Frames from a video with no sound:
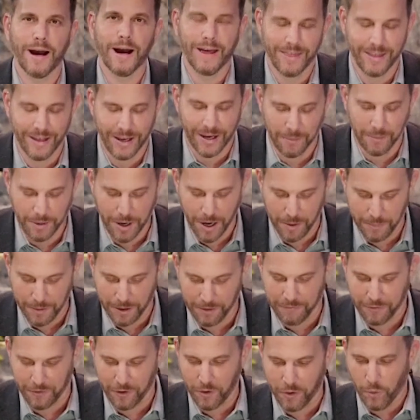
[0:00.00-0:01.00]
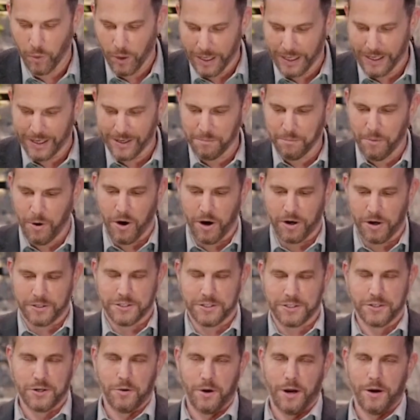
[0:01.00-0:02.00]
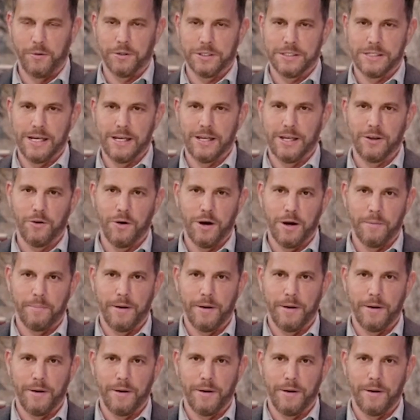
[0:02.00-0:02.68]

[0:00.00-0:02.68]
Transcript: I think I'm coming for a week in March, so I will take you